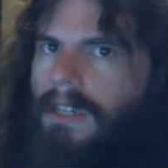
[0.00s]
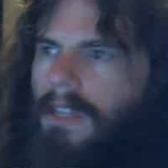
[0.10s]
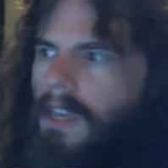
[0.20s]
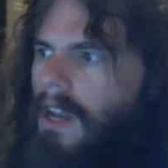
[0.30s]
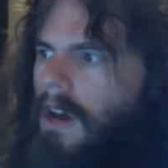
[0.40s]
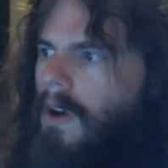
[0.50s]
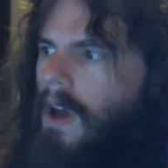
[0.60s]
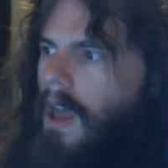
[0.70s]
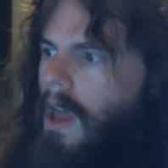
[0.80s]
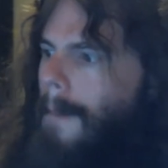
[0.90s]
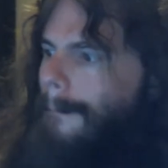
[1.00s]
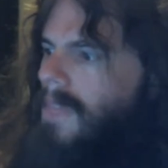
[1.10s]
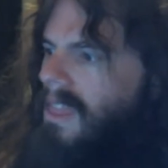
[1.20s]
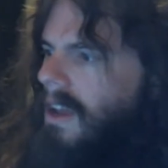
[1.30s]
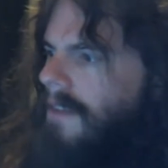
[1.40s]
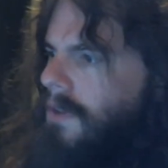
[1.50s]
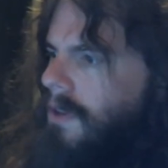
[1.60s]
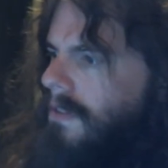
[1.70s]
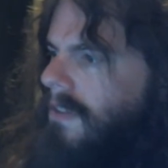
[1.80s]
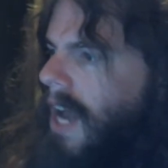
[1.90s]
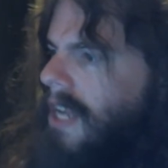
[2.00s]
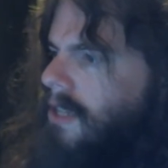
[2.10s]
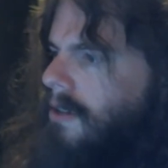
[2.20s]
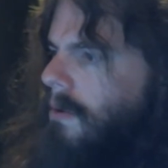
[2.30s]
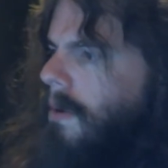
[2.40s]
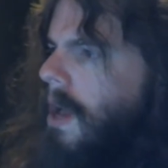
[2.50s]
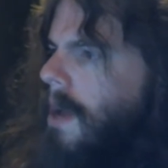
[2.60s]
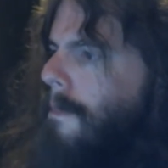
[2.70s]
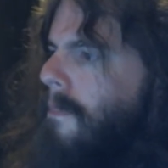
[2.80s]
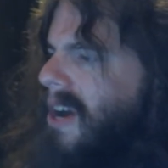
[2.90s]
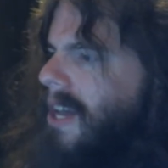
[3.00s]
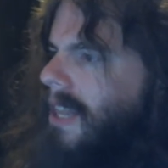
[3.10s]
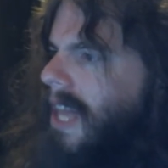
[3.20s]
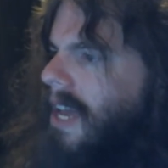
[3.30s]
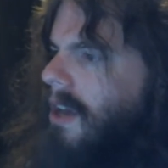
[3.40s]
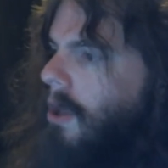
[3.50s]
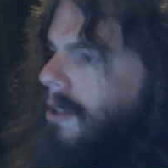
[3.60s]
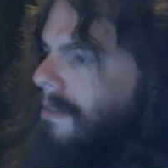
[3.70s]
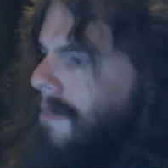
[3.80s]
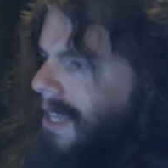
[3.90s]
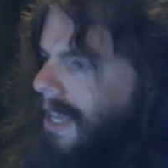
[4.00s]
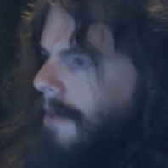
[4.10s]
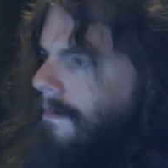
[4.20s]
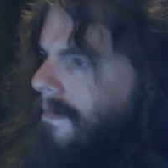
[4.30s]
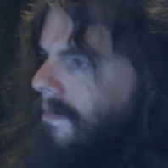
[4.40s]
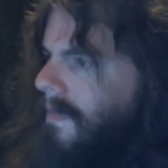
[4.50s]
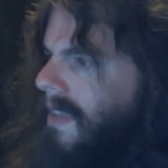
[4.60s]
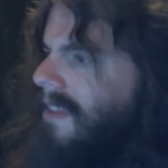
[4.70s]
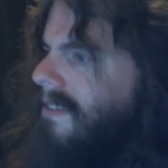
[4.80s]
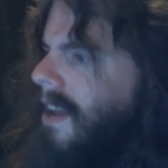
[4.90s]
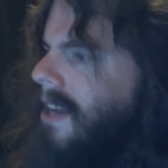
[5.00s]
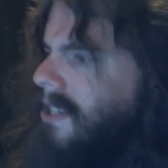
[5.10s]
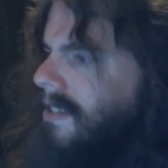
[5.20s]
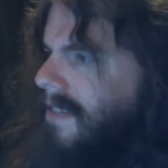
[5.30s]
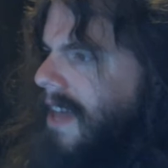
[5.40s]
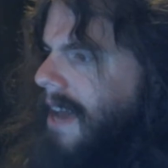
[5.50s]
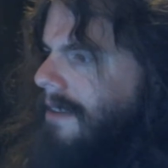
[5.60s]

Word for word: You know, if you decide to. But like ultimately, it's not just that,